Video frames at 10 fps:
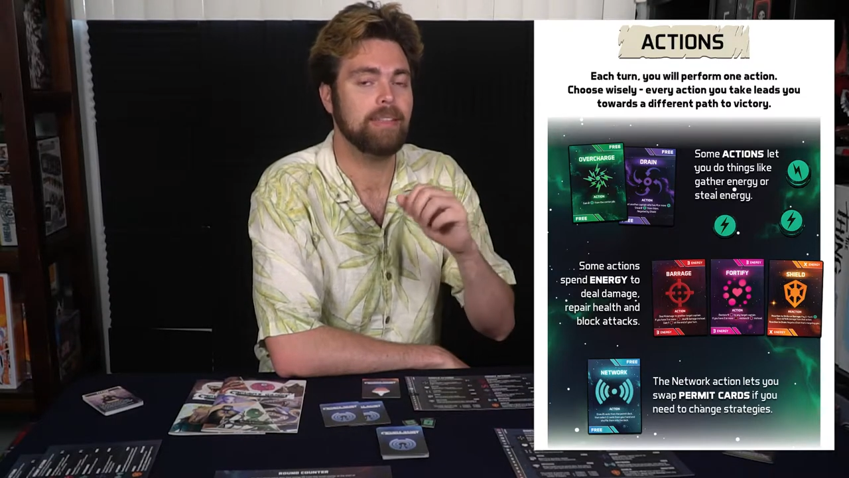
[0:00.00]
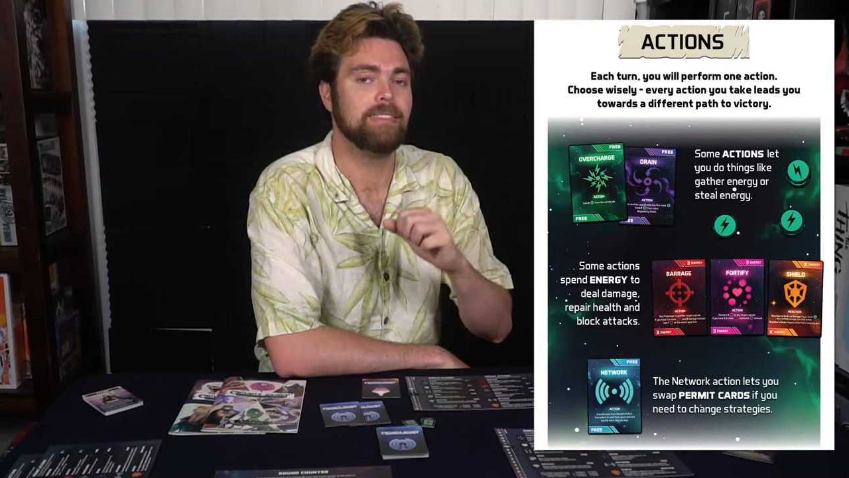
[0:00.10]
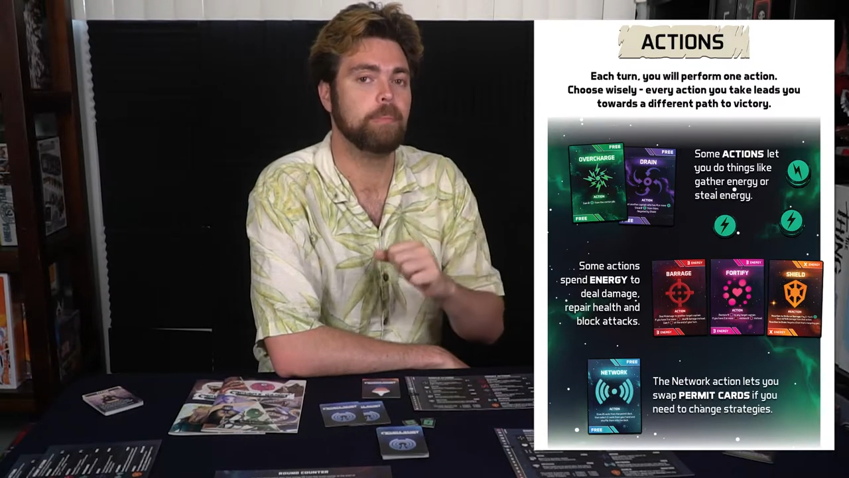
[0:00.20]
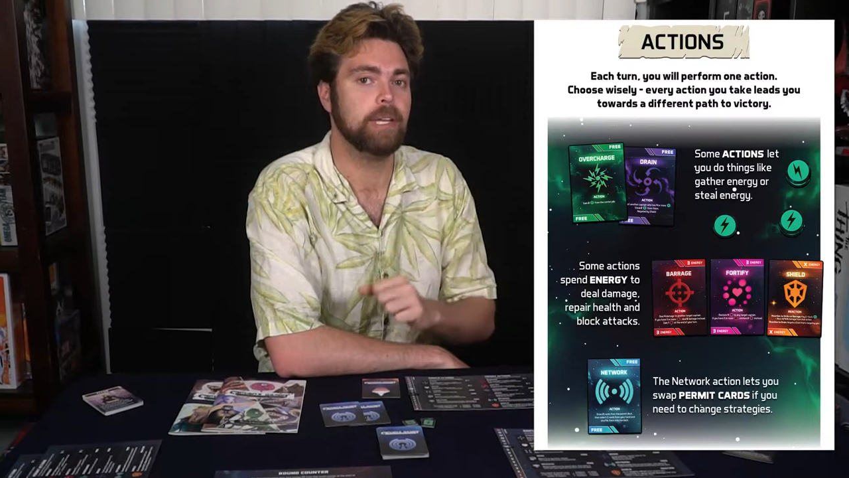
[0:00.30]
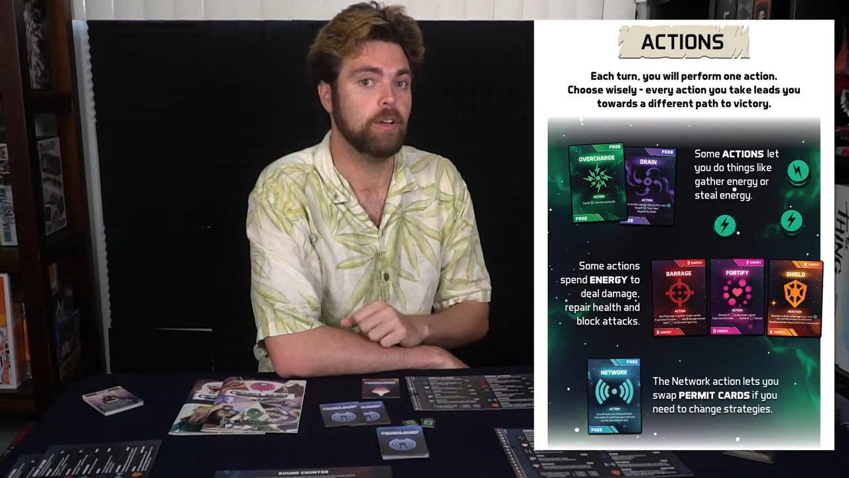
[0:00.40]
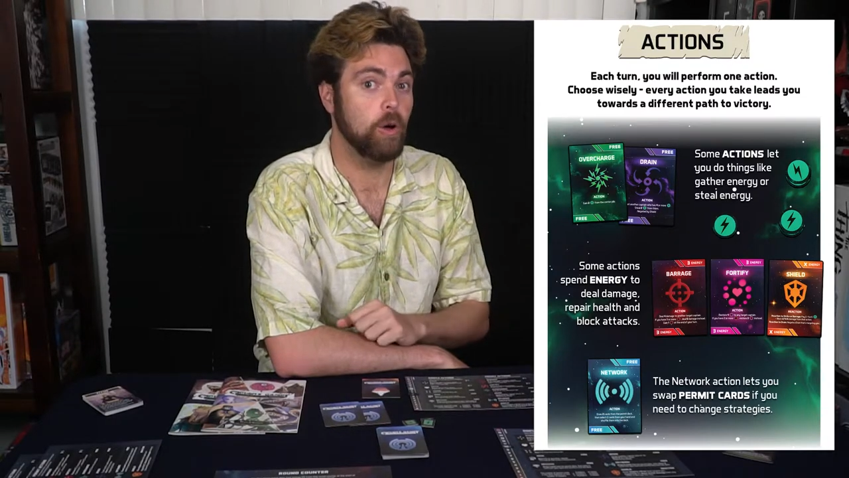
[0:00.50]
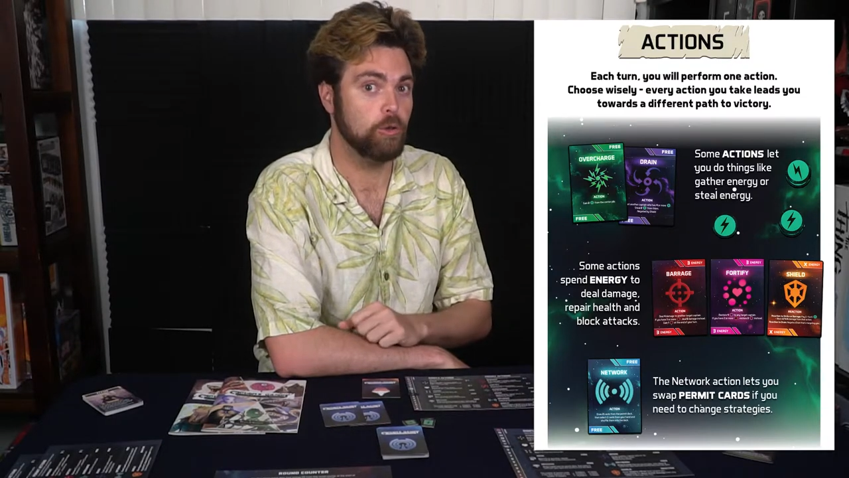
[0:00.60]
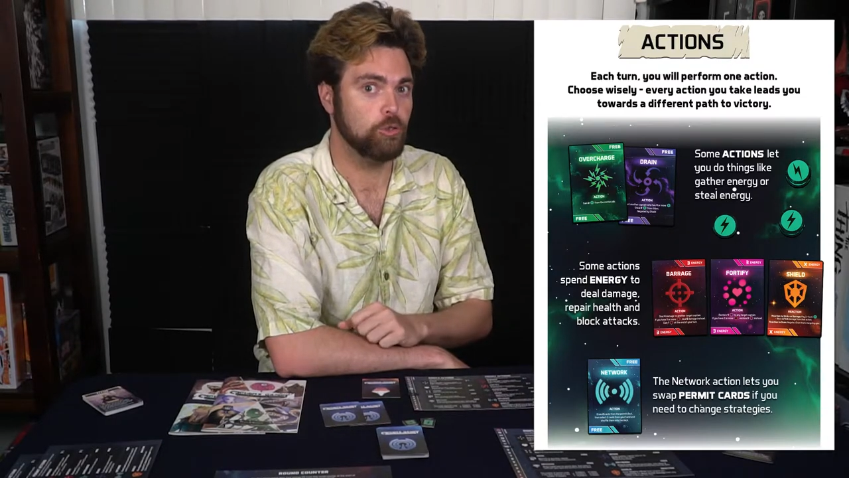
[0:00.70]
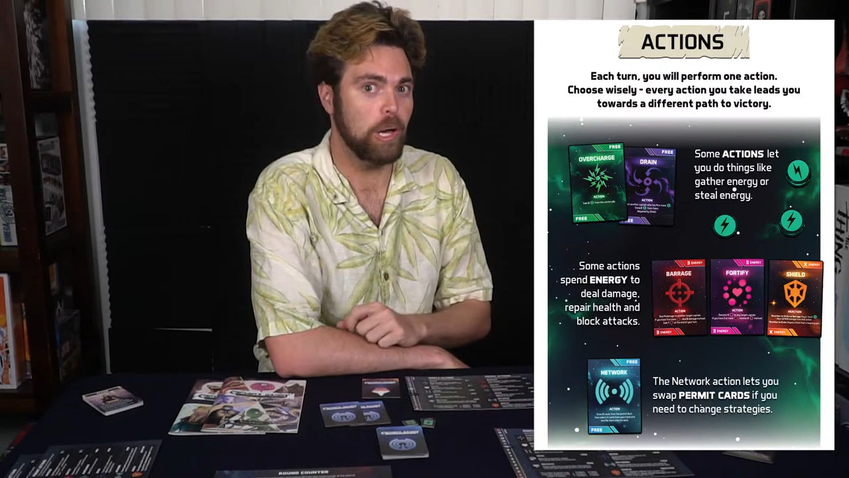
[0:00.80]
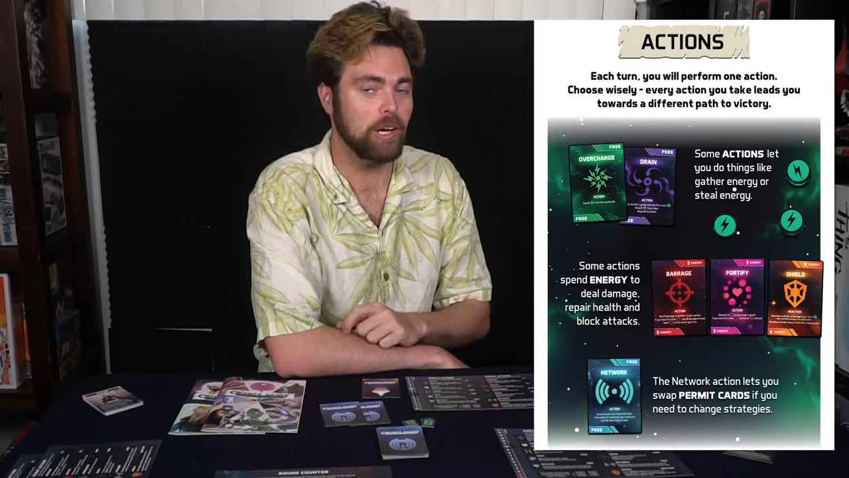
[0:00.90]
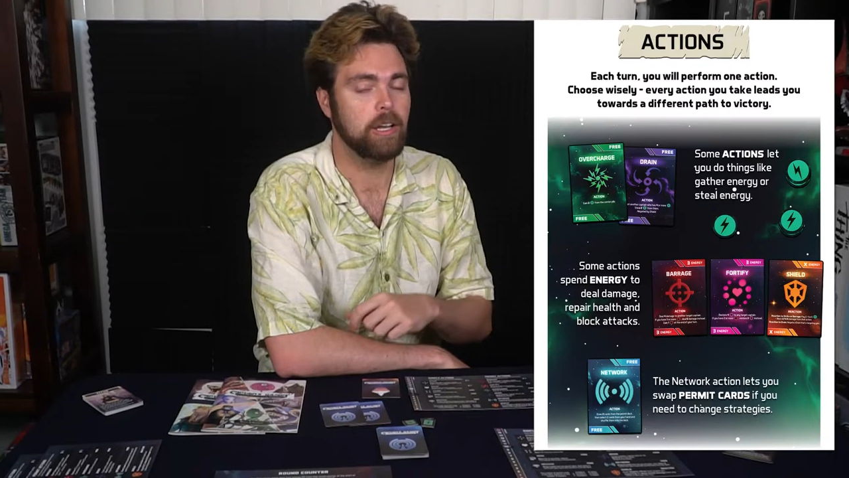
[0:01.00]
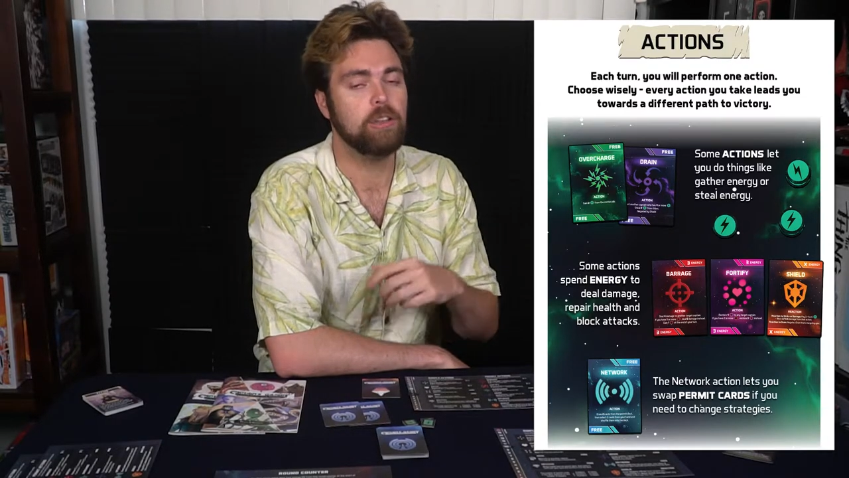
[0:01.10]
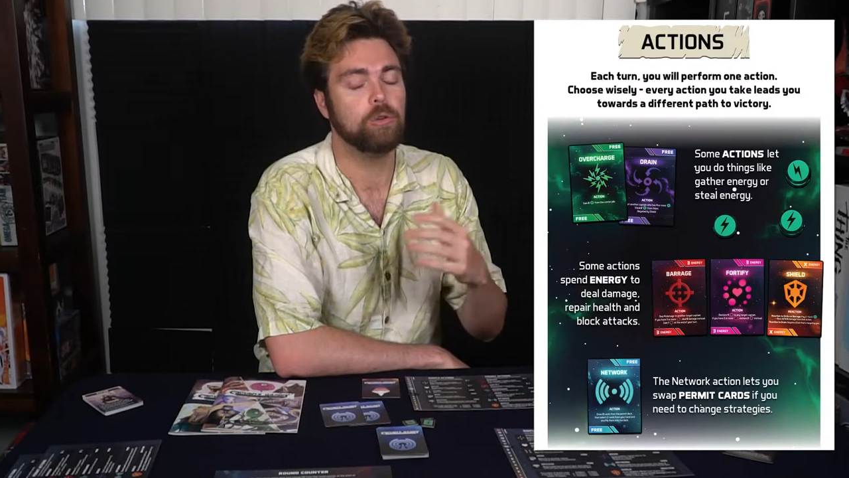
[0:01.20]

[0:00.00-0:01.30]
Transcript: and somebody calls you out on it,